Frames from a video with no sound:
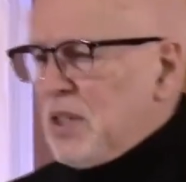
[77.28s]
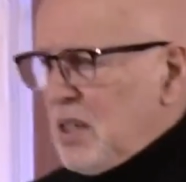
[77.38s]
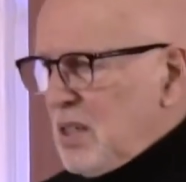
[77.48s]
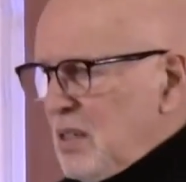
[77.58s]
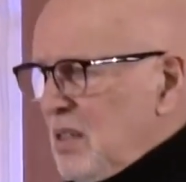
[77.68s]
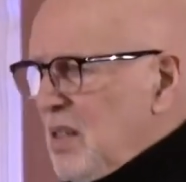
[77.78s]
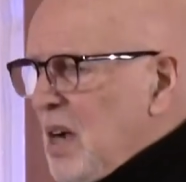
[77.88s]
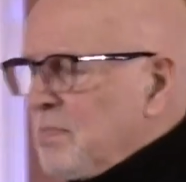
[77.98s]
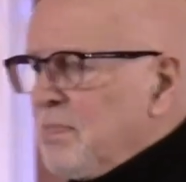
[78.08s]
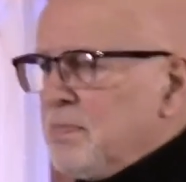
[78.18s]
He said,
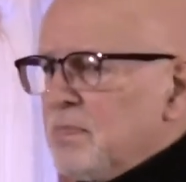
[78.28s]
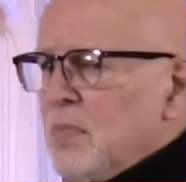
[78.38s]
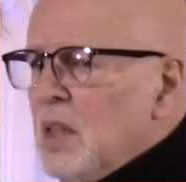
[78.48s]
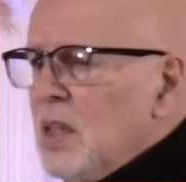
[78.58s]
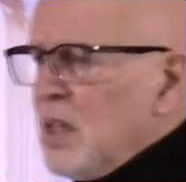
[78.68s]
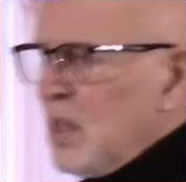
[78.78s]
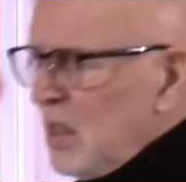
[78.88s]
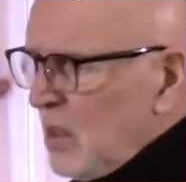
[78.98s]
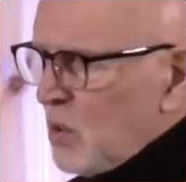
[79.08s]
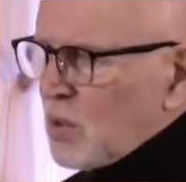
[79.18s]
come,
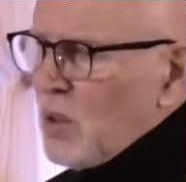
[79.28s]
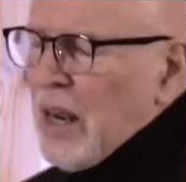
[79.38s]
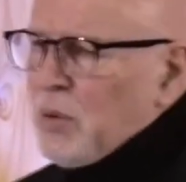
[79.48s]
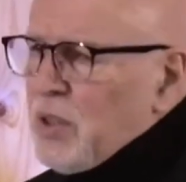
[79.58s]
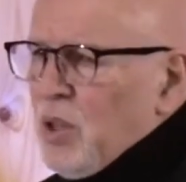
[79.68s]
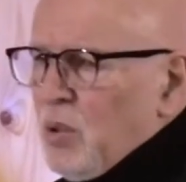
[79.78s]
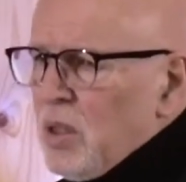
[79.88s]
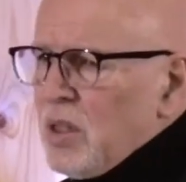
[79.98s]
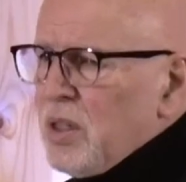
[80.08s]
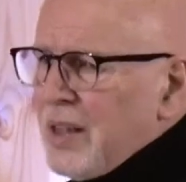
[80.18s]
what's going on with you?
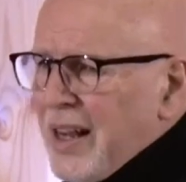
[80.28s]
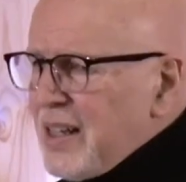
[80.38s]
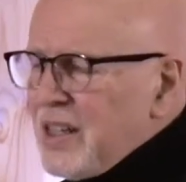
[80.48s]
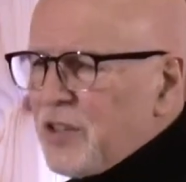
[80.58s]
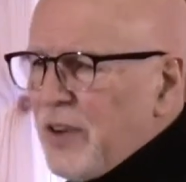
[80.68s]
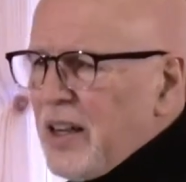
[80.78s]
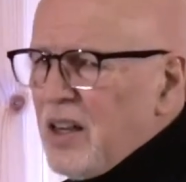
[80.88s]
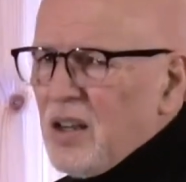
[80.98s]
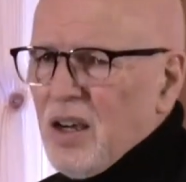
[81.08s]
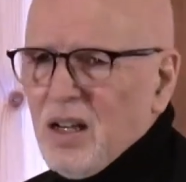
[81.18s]
You're not in this fight
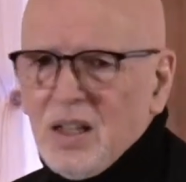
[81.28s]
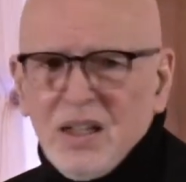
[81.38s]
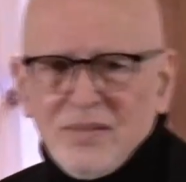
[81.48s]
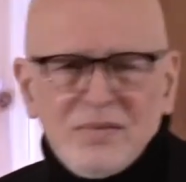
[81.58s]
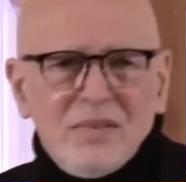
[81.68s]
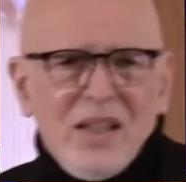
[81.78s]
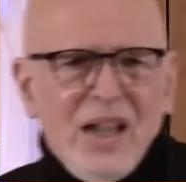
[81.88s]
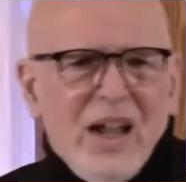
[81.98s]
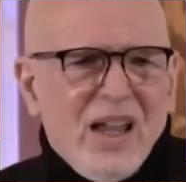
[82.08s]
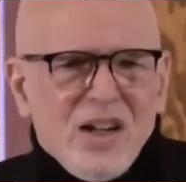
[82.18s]
at all.
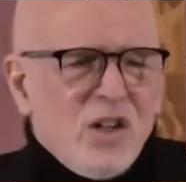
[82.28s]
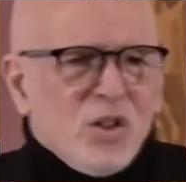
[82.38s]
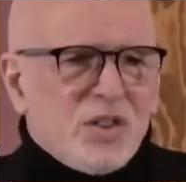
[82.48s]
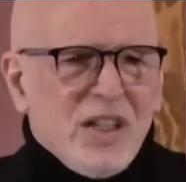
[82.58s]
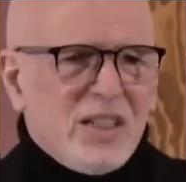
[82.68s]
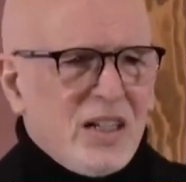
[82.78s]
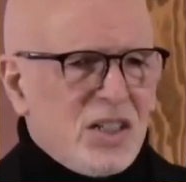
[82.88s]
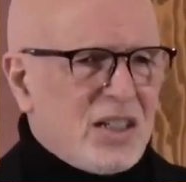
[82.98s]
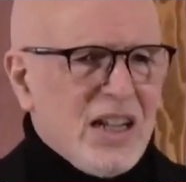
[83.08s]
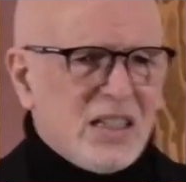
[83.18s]
I don't know, Sensei, I
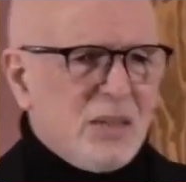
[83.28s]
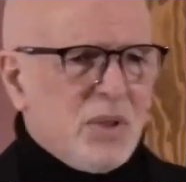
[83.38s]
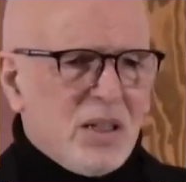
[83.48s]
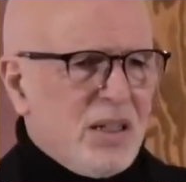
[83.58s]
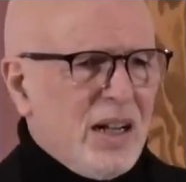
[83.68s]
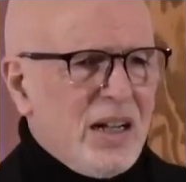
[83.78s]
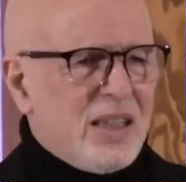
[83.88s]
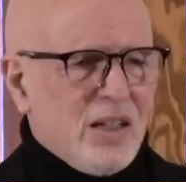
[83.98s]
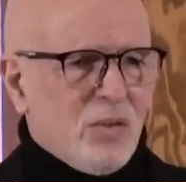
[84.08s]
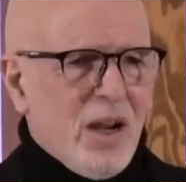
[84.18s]
just can't seem to get
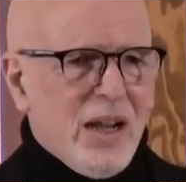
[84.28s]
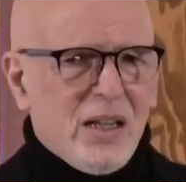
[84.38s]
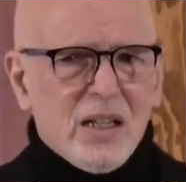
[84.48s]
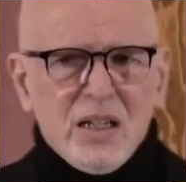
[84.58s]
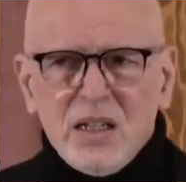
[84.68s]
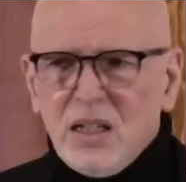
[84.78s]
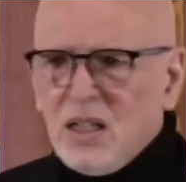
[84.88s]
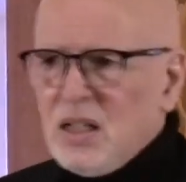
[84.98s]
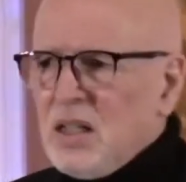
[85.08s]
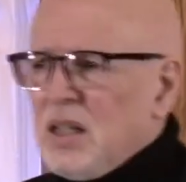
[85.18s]
anything right.
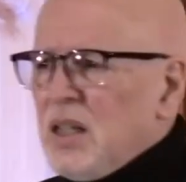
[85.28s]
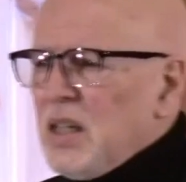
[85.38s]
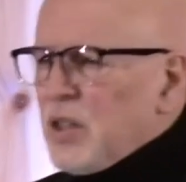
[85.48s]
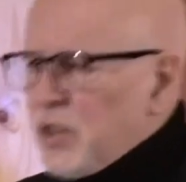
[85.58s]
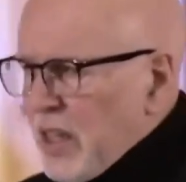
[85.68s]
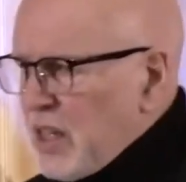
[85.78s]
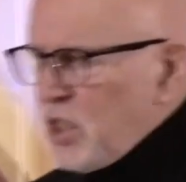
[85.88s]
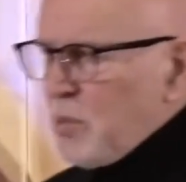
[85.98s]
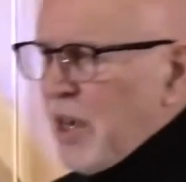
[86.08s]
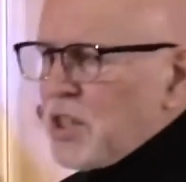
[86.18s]
You're thinking
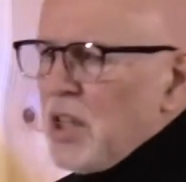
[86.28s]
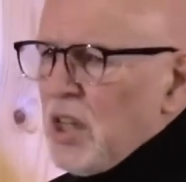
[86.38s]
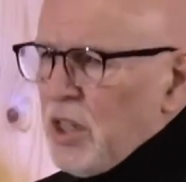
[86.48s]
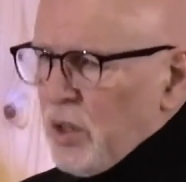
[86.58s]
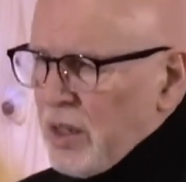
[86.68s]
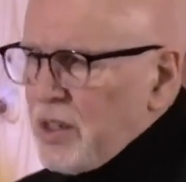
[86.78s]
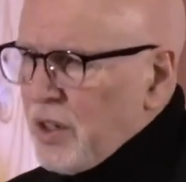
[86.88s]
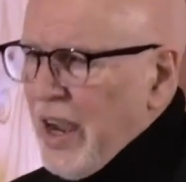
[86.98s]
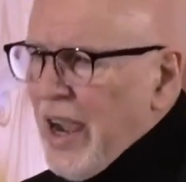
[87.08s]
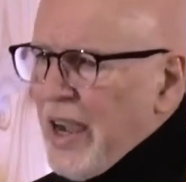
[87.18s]
too much, you're in
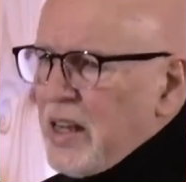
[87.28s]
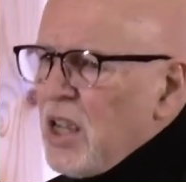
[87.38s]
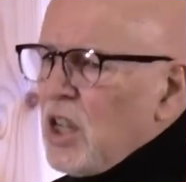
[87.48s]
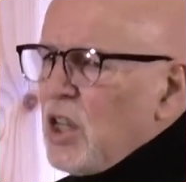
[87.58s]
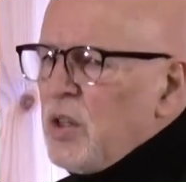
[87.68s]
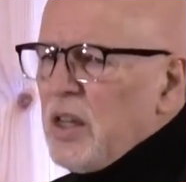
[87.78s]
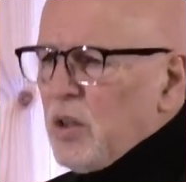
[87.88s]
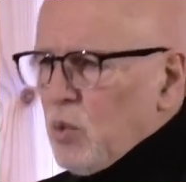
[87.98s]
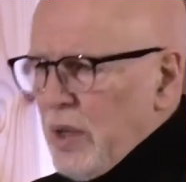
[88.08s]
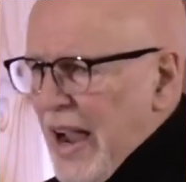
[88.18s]
your head, you need
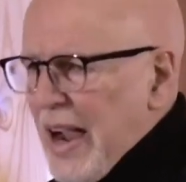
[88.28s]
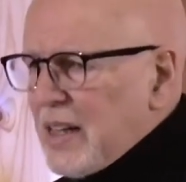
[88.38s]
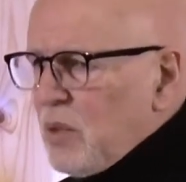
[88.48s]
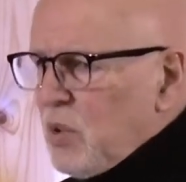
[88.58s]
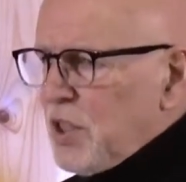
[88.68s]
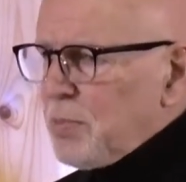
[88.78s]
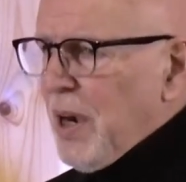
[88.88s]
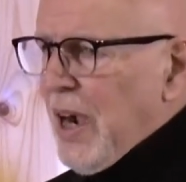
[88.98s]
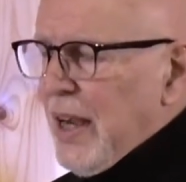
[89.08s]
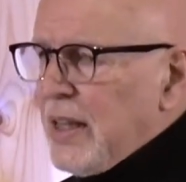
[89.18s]
to react and
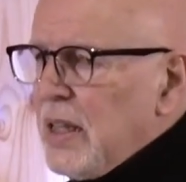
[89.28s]
respond.